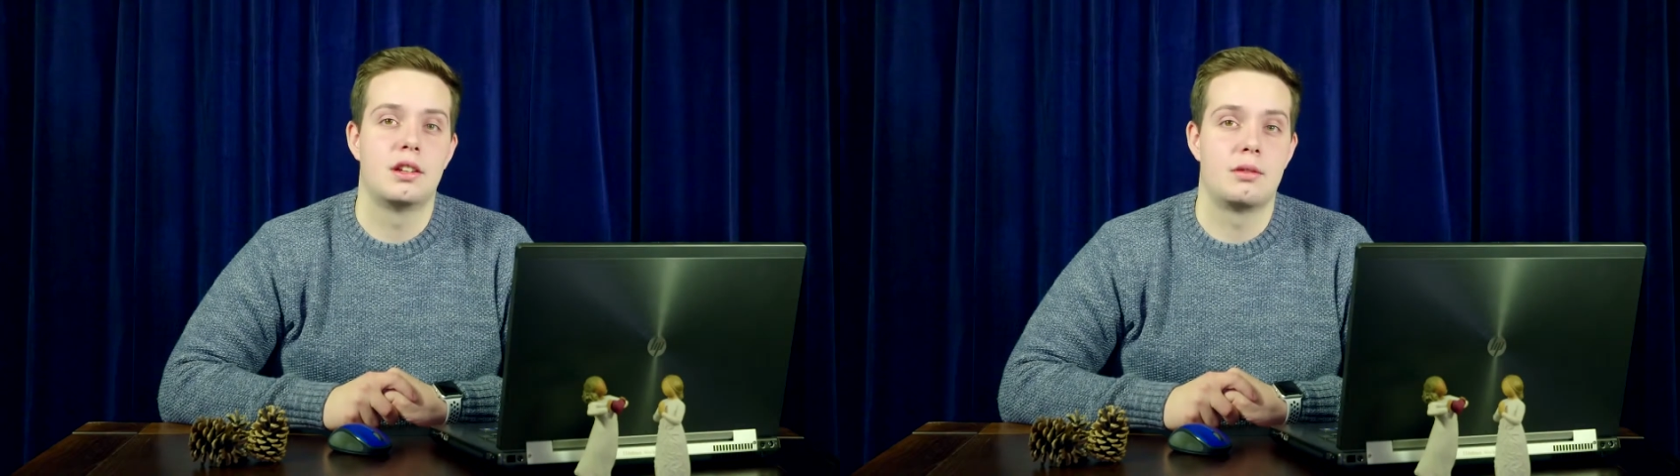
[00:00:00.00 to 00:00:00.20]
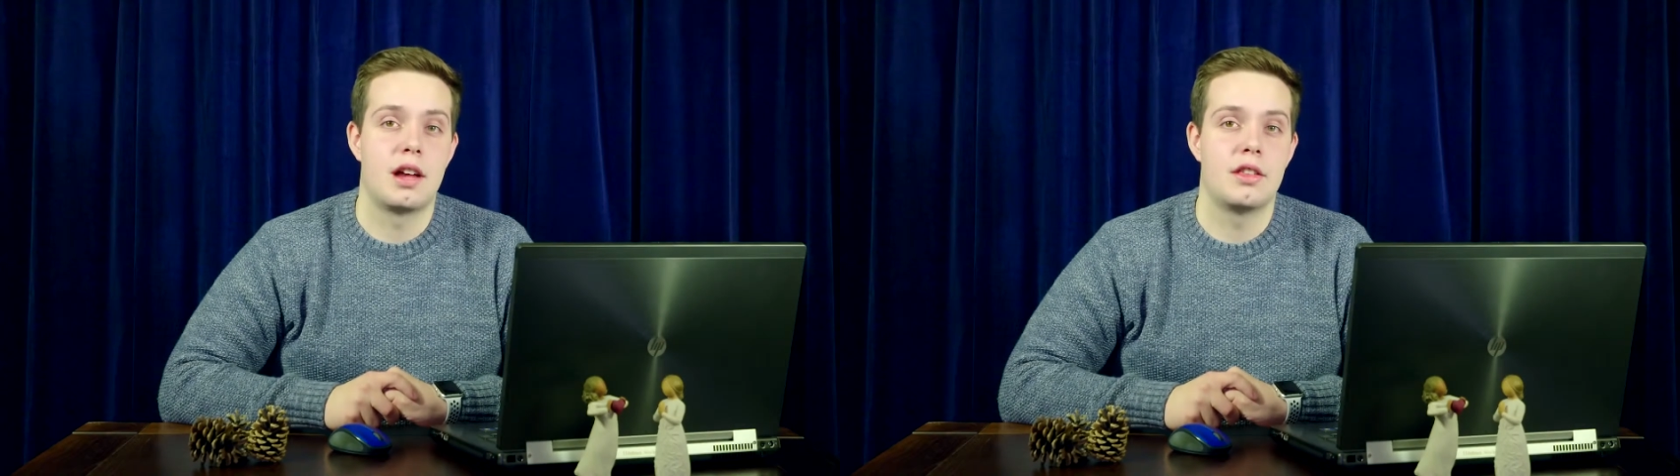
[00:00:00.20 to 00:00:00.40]

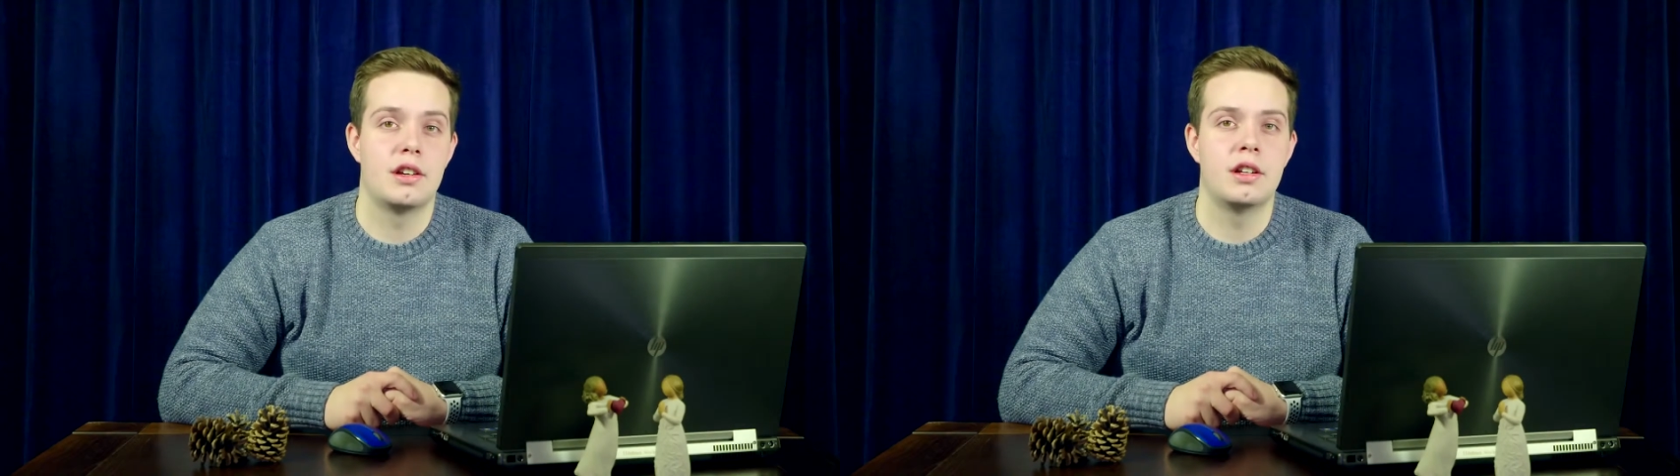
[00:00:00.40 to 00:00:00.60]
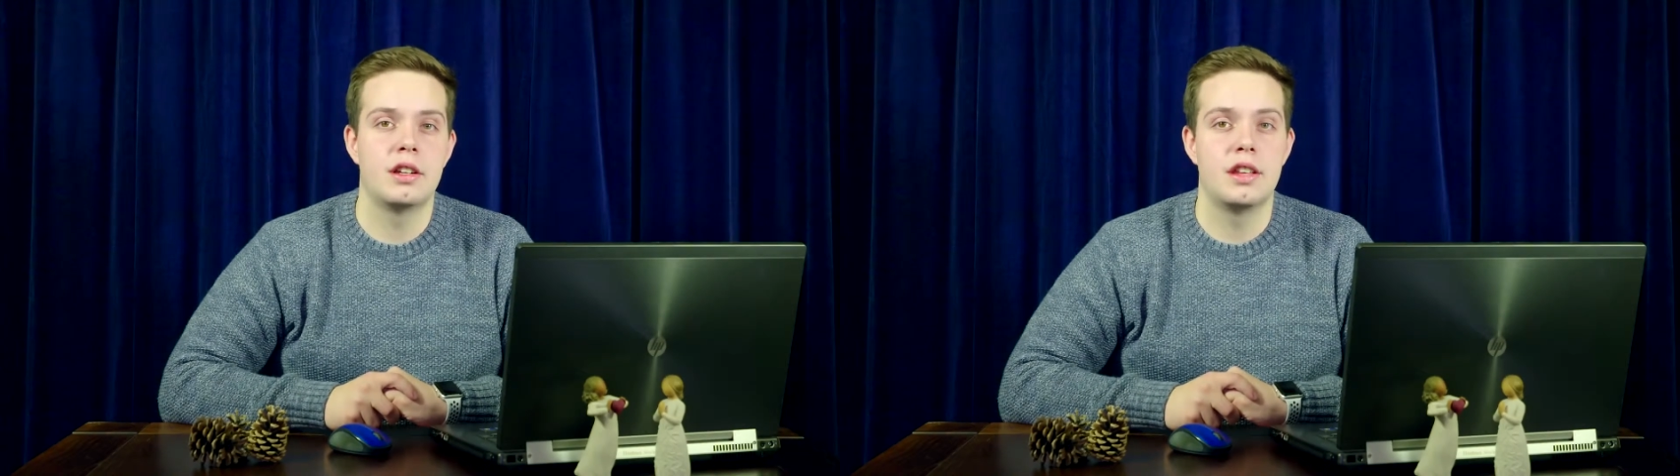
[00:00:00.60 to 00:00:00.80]

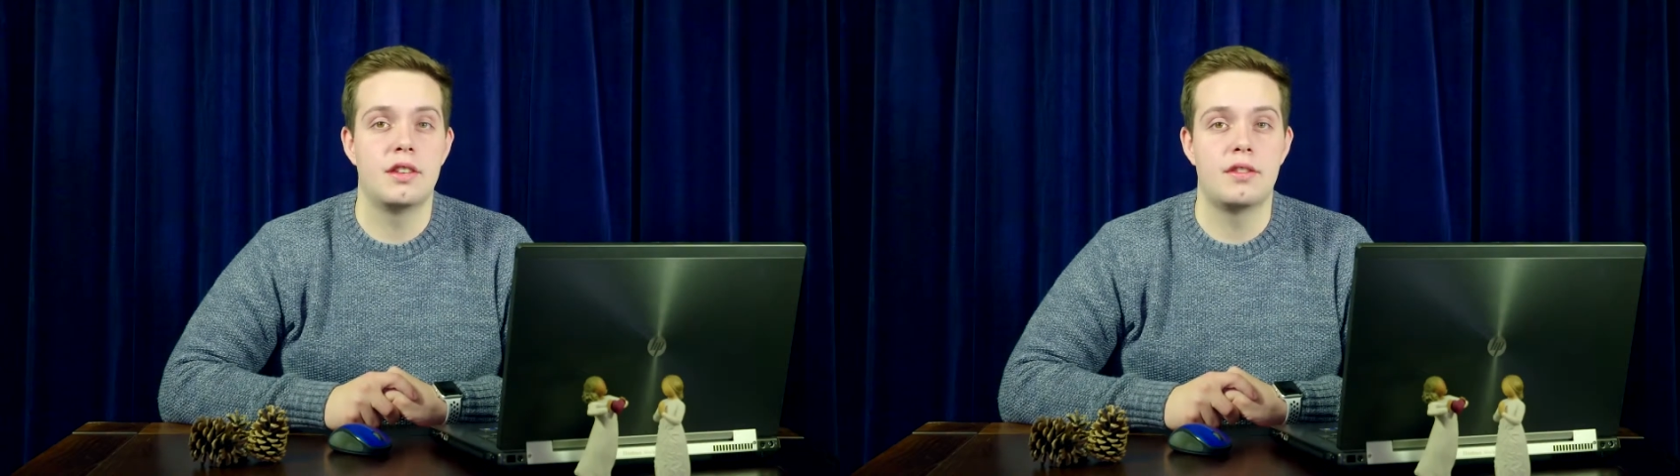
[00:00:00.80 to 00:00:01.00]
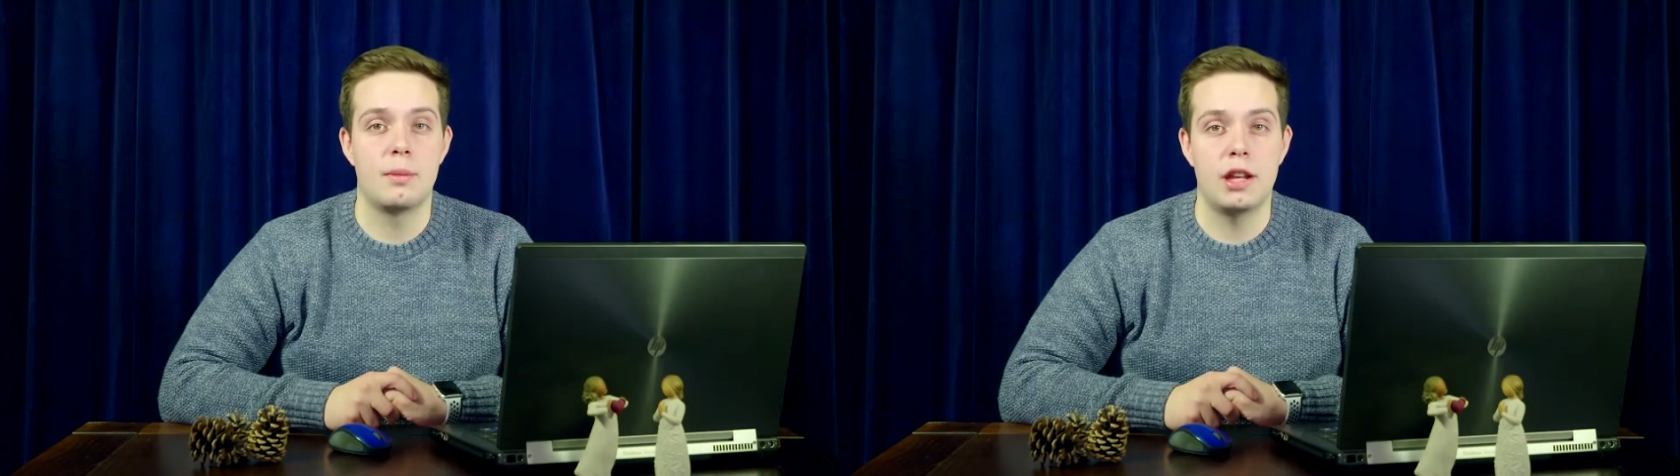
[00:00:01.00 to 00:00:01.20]
Rather, the
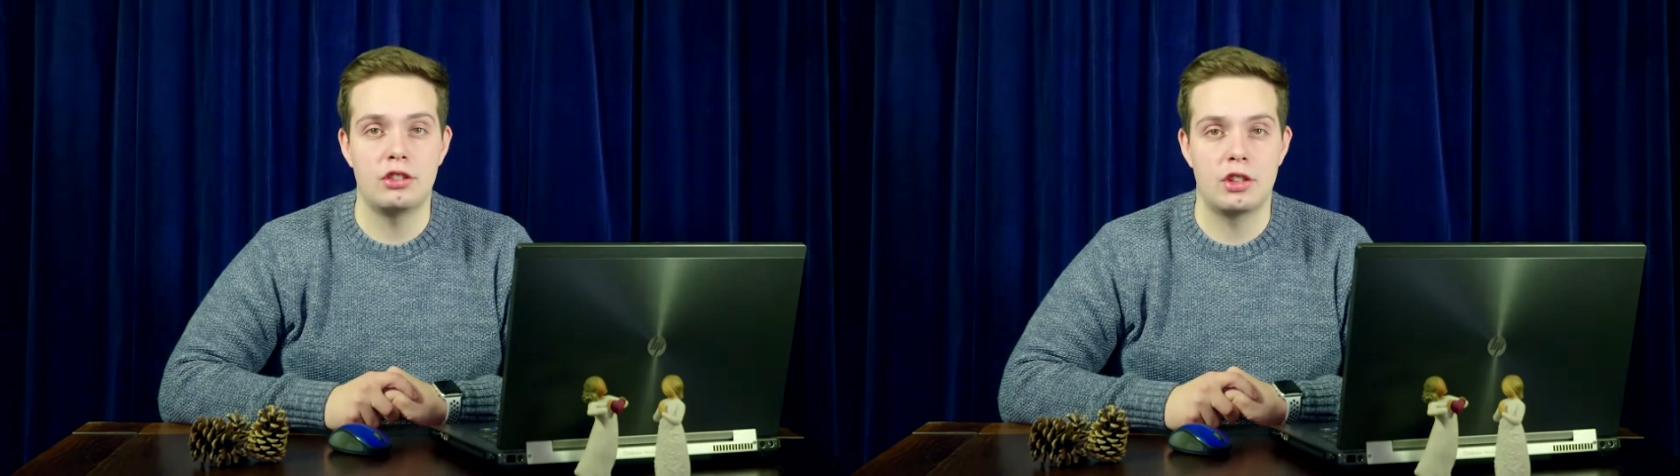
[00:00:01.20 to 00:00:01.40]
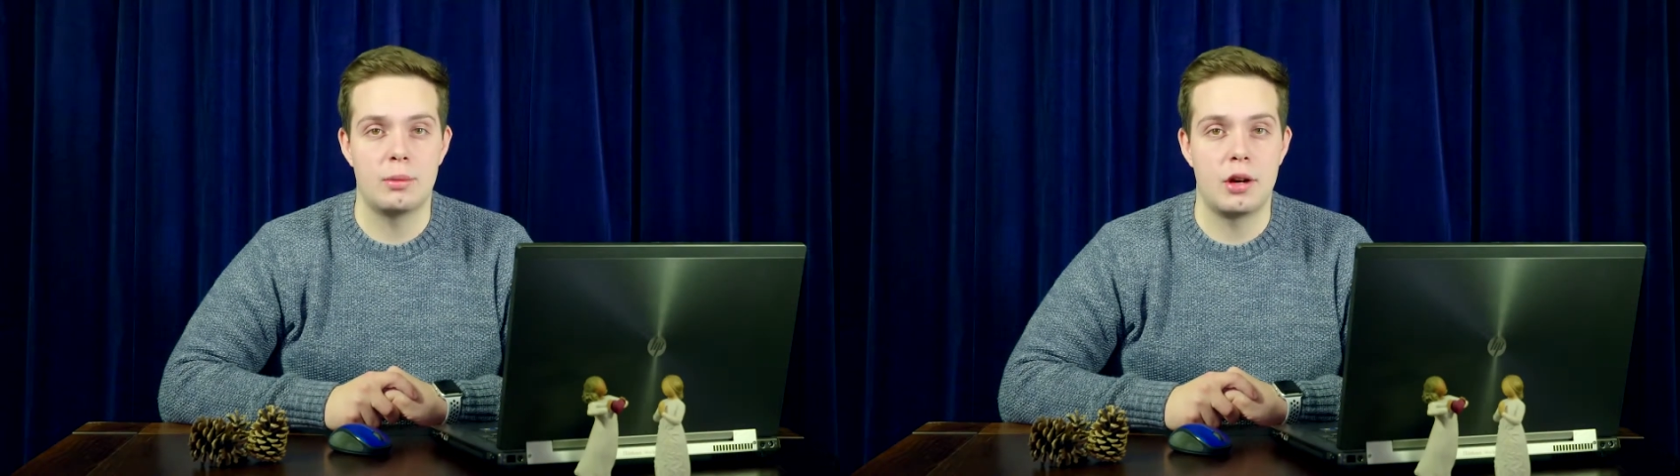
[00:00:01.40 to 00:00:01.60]
information